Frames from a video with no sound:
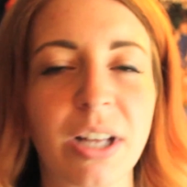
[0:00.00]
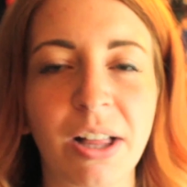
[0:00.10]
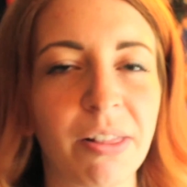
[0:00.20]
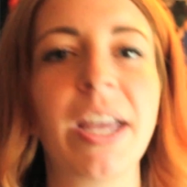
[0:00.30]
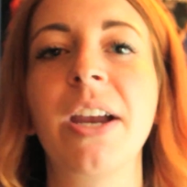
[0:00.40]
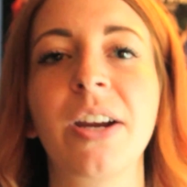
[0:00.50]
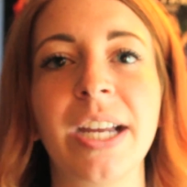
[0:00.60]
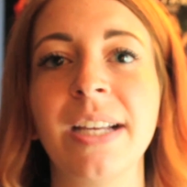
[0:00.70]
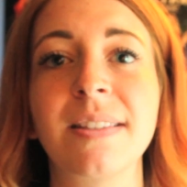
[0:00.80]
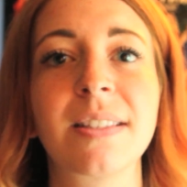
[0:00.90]

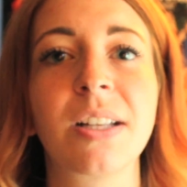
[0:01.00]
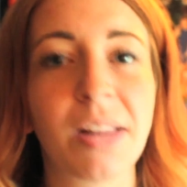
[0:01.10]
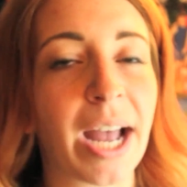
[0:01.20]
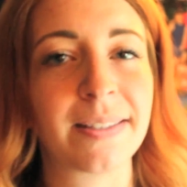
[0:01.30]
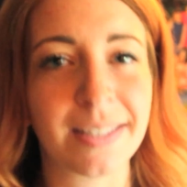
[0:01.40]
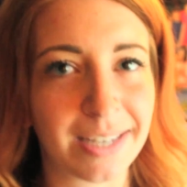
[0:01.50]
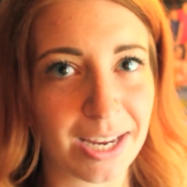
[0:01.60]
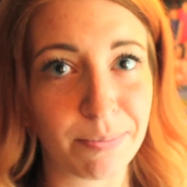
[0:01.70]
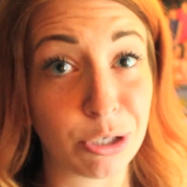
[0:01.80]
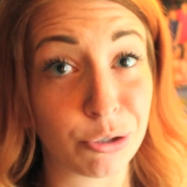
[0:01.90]
hilarious, classic
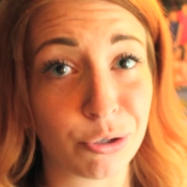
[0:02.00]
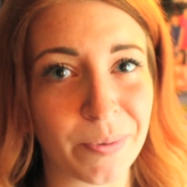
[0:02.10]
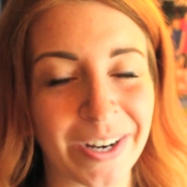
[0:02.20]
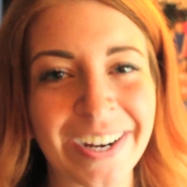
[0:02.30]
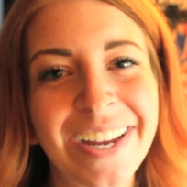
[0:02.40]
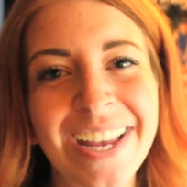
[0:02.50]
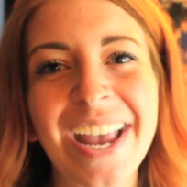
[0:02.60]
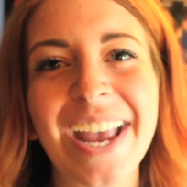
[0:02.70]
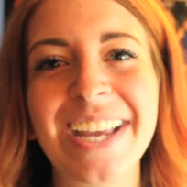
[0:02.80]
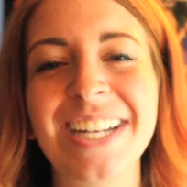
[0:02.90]
Amy Schumer.
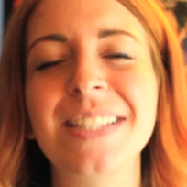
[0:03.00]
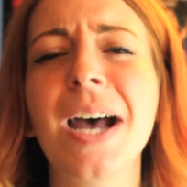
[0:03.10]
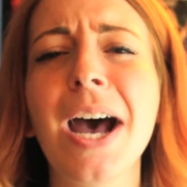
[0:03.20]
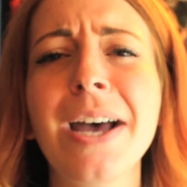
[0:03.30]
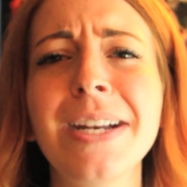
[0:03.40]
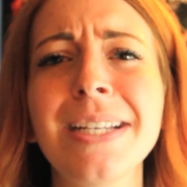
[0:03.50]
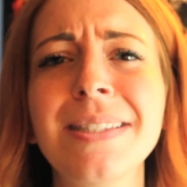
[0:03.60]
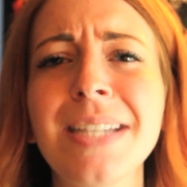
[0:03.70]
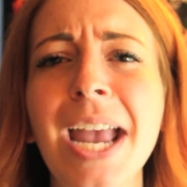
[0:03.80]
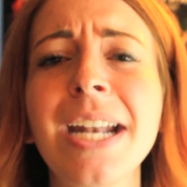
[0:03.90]
It is
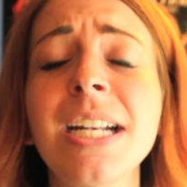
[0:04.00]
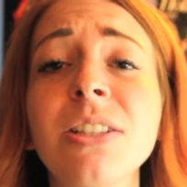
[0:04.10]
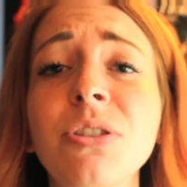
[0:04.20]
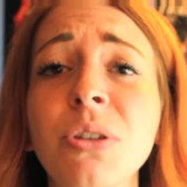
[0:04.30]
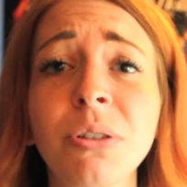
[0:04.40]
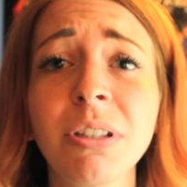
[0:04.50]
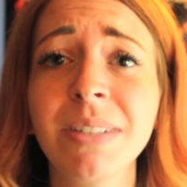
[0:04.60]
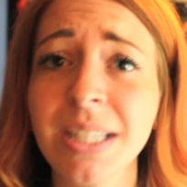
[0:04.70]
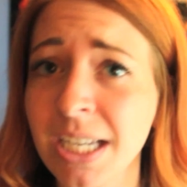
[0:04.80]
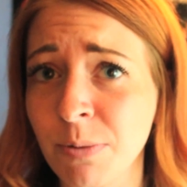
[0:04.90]
honest and it is totally
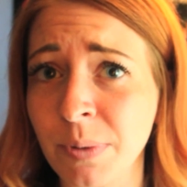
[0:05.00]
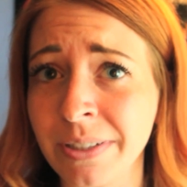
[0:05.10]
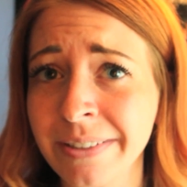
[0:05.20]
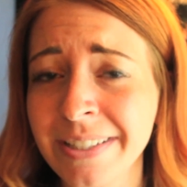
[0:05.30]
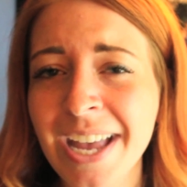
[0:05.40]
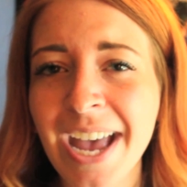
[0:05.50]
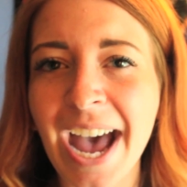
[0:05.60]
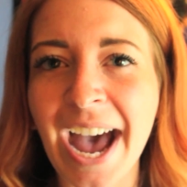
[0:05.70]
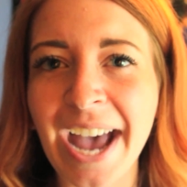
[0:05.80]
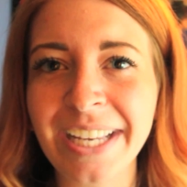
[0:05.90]
relatable.
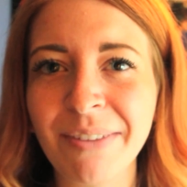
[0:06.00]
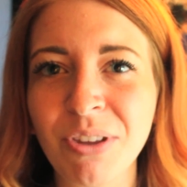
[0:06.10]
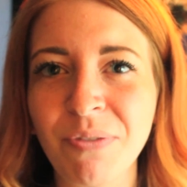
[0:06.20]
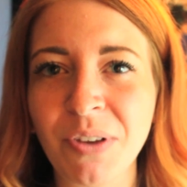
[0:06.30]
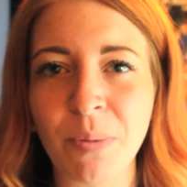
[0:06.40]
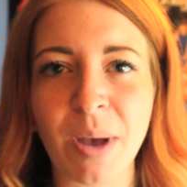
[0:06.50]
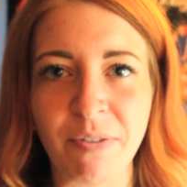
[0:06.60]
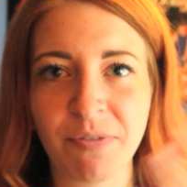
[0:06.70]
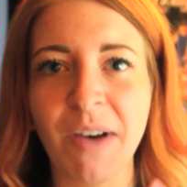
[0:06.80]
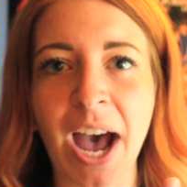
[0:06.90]
I give the film
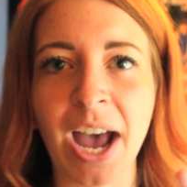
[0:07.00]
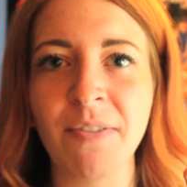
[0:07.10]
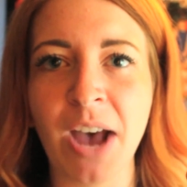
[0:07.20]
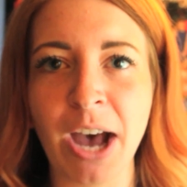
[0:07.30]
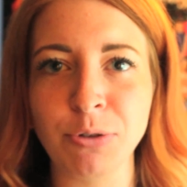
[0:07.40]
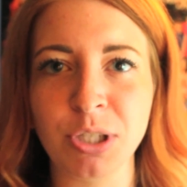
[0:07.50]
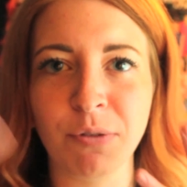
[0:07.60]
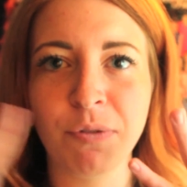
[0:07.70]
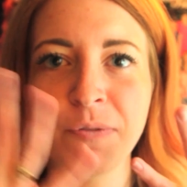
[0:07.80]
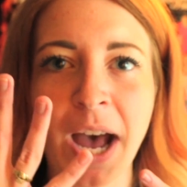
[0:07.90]
a 5 out
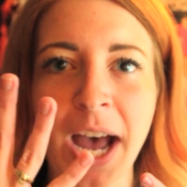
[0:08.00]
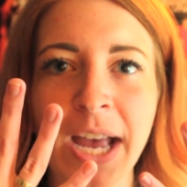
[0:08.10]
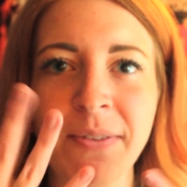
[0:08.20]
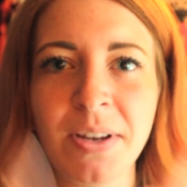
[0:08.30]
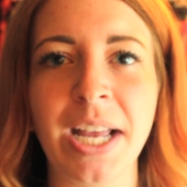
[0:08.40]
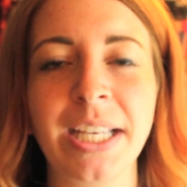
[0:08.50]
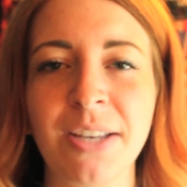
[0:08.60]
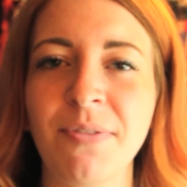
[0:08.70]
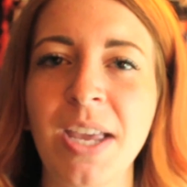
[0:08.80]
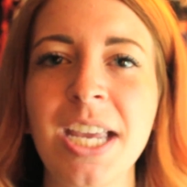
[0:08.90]
of 5 and I
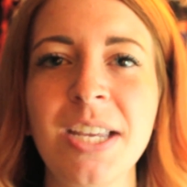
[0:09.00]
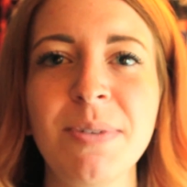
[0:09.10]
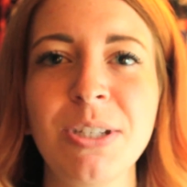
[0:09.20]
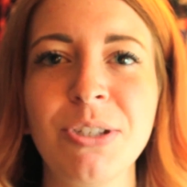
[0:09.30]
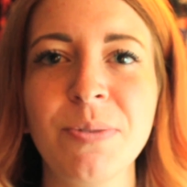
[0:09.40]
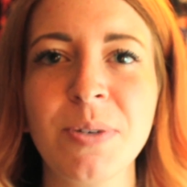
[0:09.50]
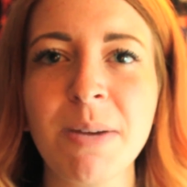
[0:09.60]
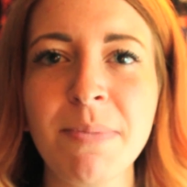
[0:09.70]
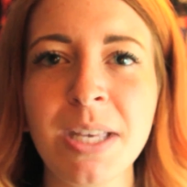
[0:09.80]
give Amy Schumer a